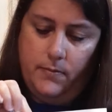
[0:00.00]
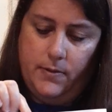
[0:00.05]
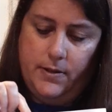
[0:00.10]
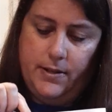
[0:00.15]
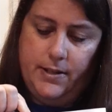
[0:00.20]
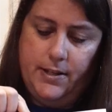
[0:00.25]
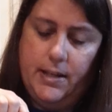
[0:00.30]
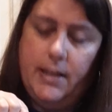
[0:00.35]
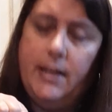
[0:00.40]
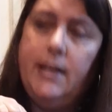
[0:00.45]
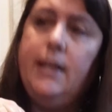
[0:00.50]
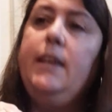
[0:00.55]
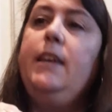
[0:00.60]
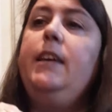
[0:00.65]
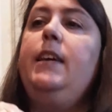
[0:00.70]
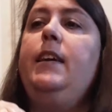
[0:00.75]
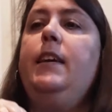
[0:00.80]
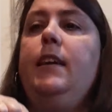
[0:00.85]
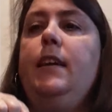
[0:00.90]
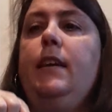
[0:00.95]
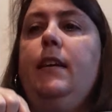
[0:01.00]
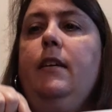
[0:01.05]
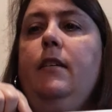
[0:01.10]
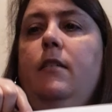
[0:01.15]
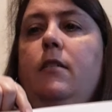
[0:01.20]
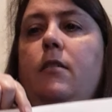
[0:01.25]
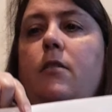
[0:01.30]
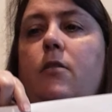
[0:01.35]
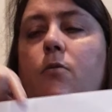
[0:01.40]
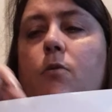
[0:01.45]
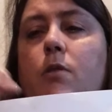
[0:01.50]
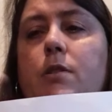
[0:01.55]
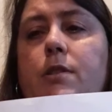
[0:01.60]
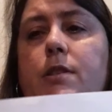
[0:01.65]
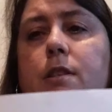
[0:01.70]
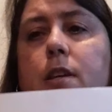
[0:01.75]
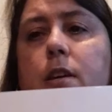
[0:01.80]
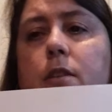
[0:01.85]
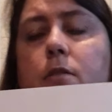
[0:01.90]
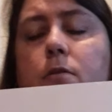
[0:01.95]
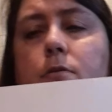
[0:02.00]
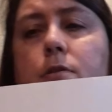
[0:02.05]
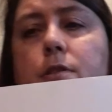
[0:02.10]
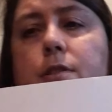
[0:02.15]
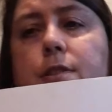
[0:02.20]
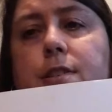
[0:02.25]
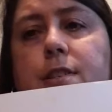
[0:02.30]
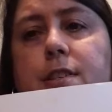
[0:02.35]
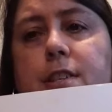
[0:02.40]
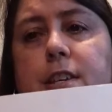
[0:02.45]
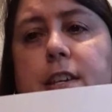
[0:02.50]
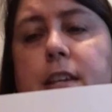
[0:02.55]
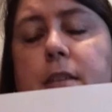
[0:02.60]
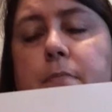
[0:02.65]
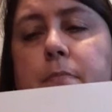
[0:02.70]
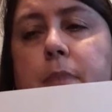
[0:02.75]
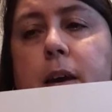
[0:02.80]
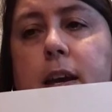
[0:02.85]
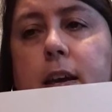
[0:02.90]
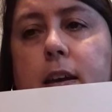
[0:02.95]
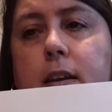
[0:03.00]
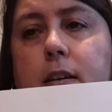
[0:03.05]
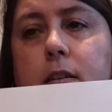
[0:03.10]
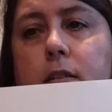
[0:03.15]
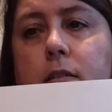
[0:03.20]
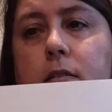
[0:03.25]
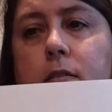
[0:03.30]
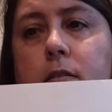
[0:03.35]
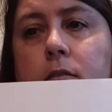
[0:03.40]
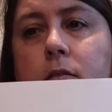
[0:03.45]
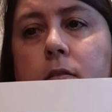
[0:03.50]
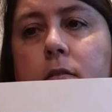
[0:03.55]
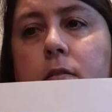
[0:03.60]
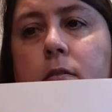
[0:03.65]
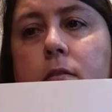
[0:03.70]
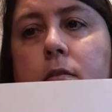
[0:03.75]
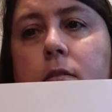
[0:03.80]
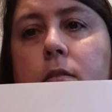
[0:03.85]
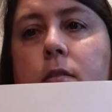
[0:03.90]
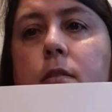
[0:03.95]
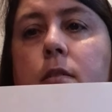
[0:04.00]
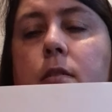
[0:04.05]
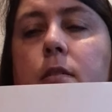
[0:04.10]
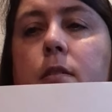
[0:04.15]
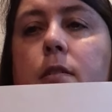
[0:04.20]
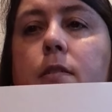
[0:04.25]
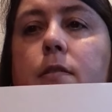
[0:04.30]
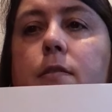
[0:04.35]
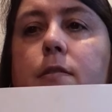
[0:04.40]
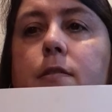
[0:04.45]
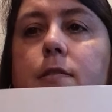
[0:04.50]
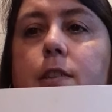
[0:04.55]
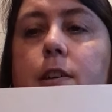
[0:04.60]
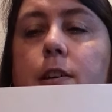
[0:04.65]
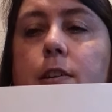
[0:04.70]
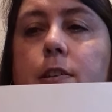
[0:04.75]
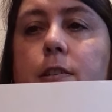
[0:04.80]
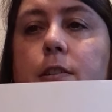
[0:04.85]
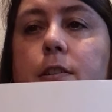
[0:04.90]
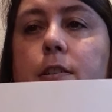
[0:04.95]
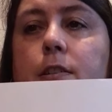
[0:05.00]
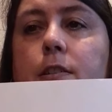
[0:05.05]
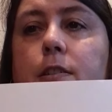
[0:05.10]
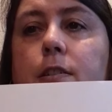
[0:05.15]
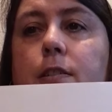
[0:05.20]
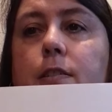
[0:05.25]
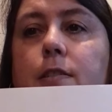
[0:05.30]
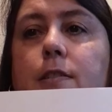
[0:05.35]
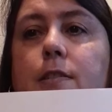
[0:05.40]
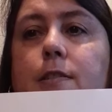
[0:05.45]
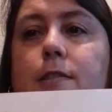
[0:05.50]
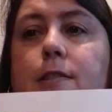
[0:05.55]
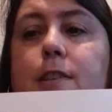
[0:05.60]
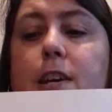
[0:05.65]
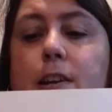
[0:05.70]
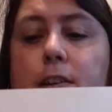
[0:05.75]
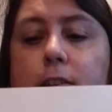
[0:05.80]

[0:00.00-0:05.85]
D. What sound does D make? D. D.